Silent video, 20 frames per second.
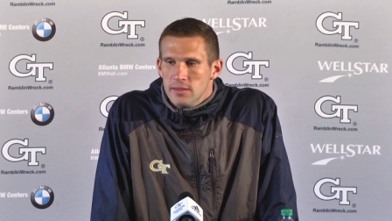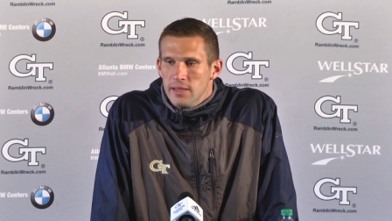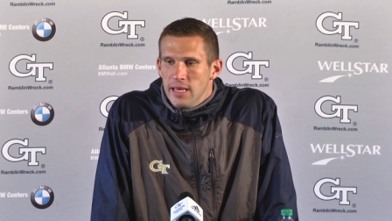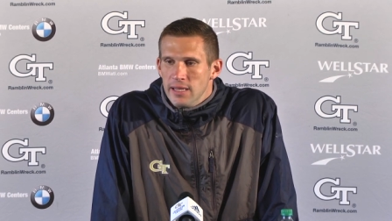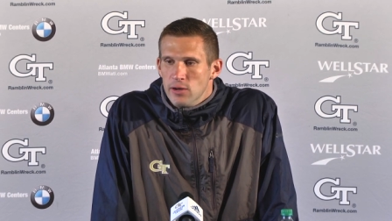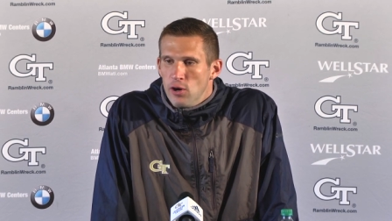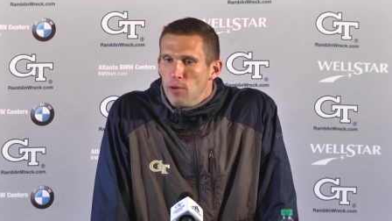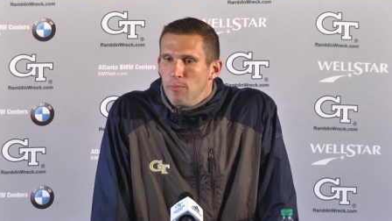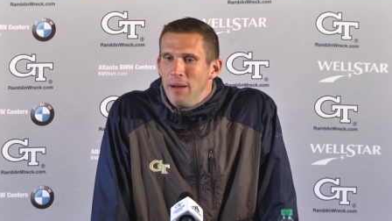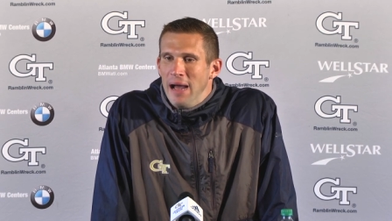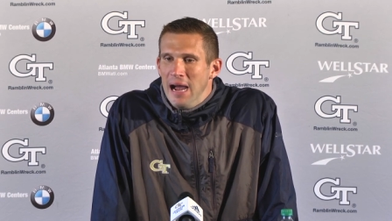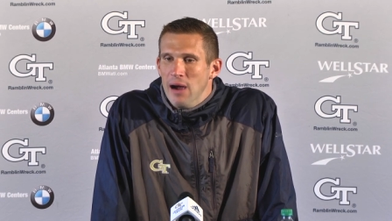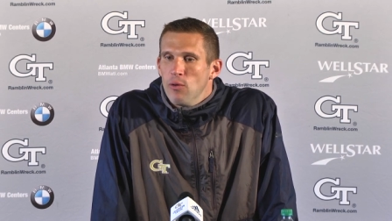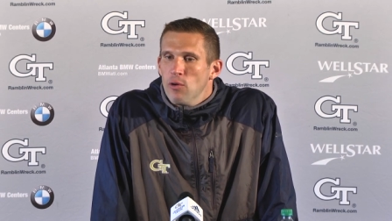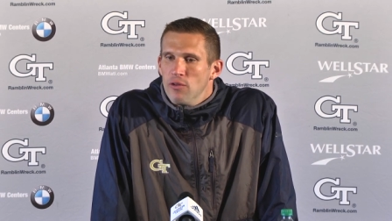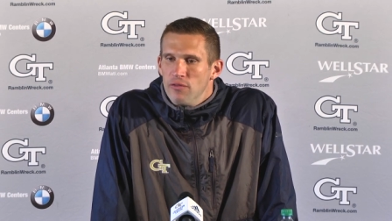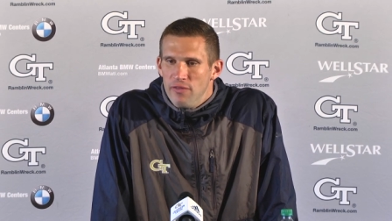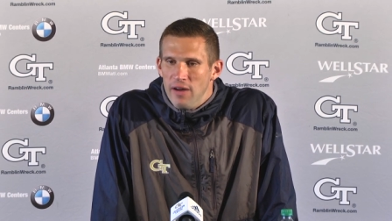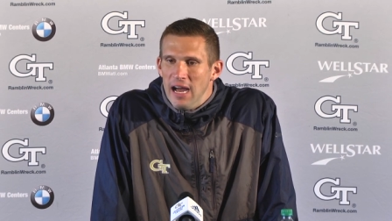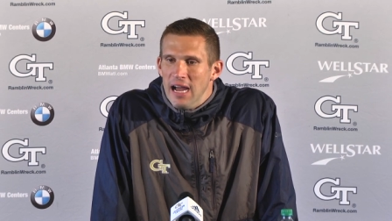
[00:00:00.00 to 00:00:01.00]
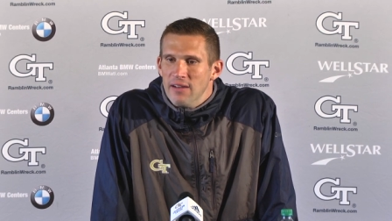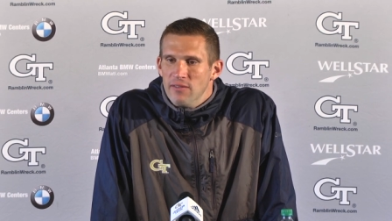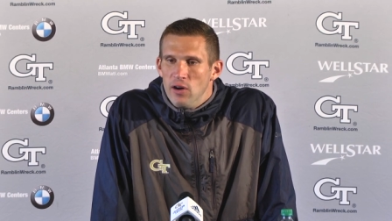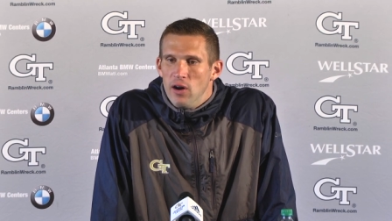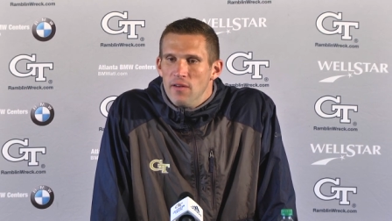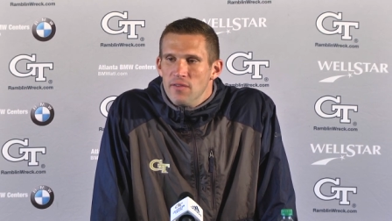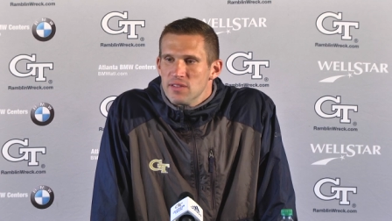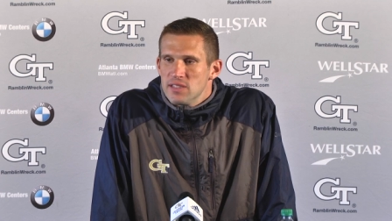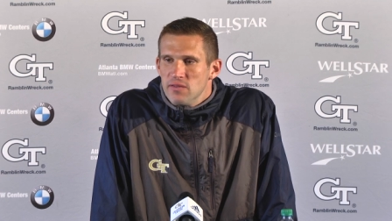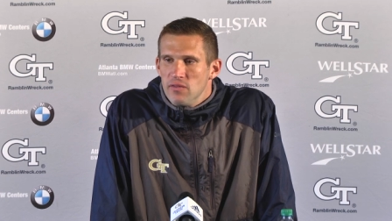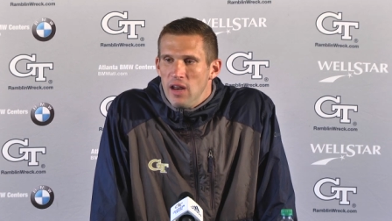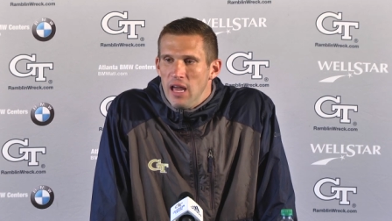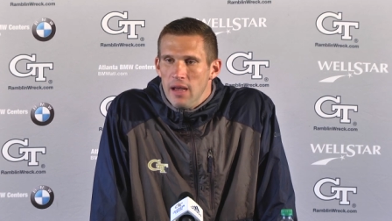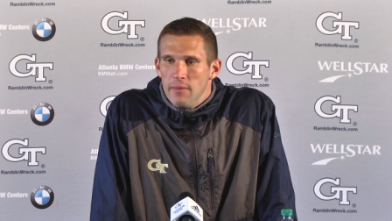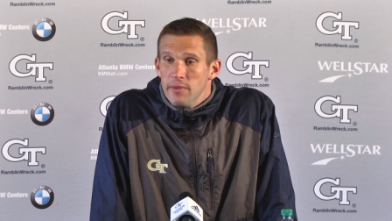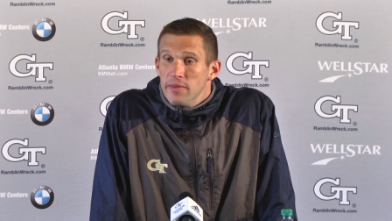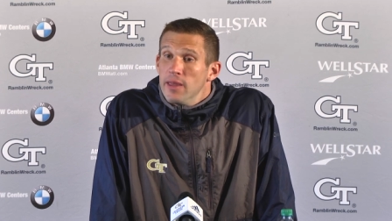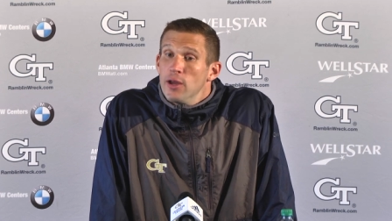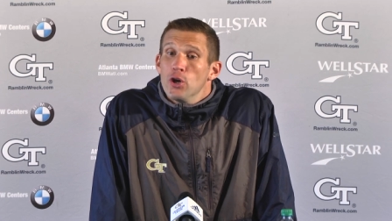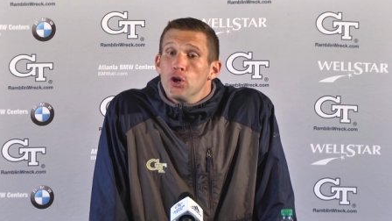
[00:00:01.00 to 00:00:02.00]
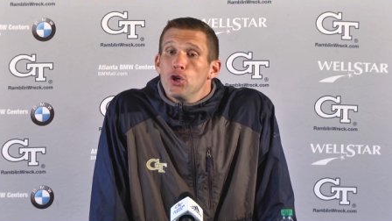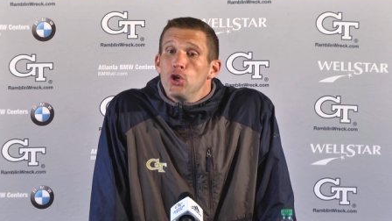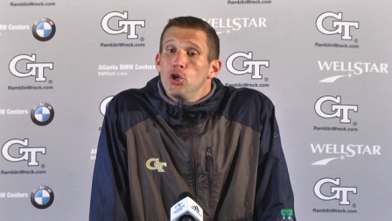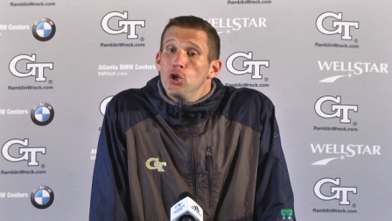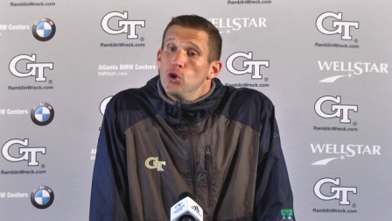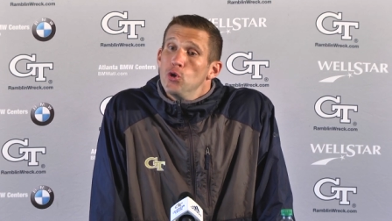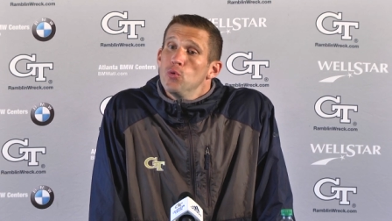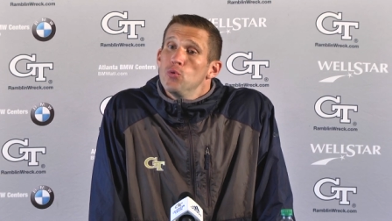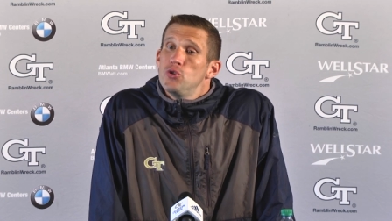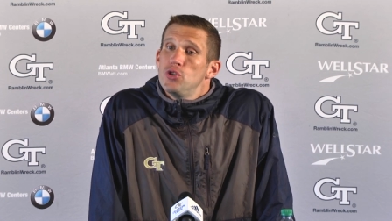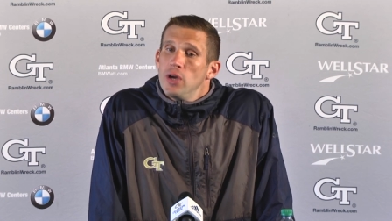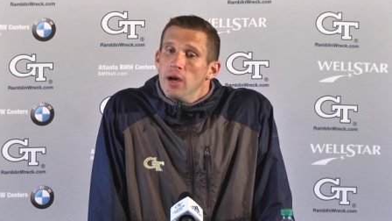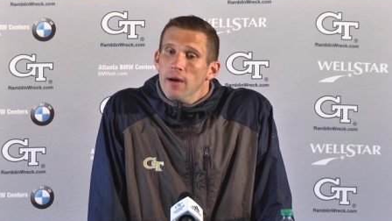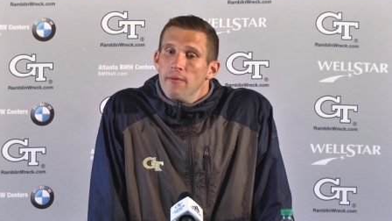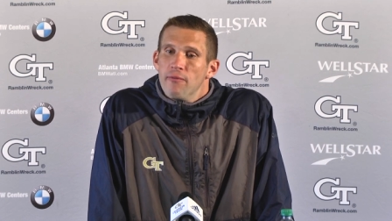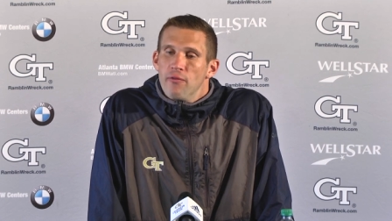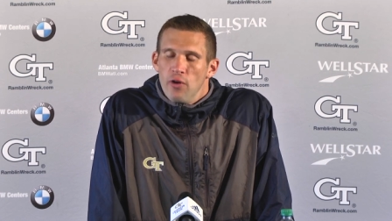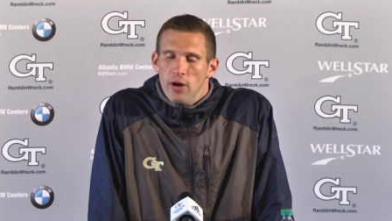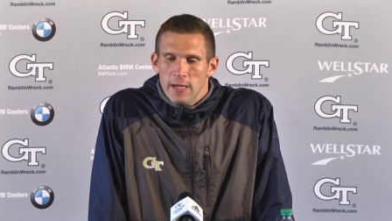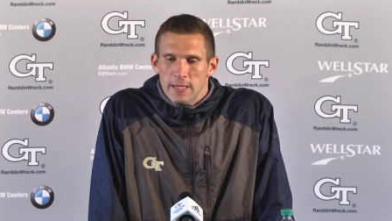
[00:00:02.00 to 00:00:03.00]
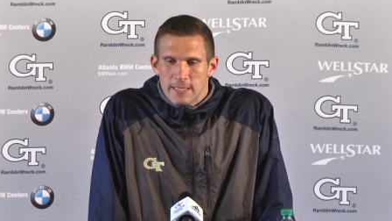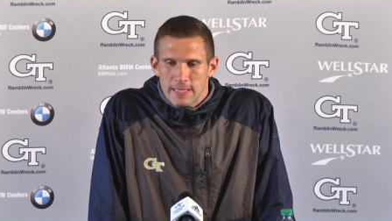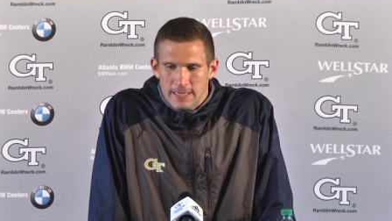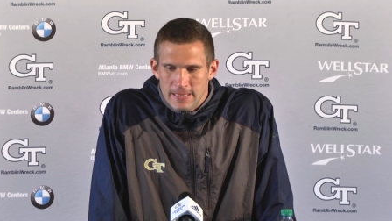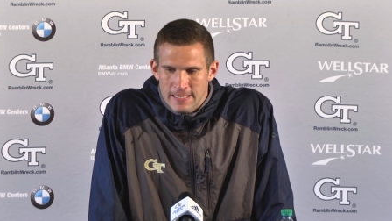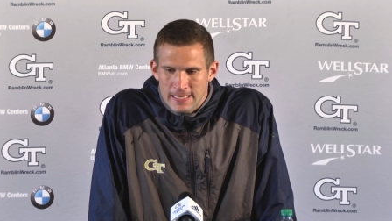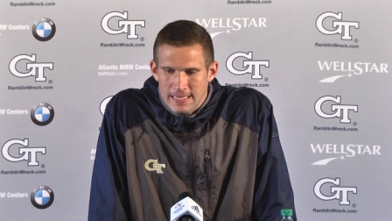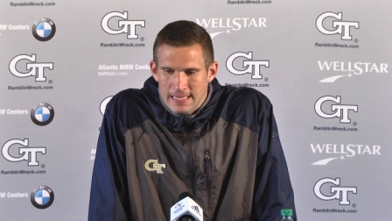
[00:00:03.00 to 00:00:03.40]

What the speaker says: that are power five offensive linemen. They are huge up front.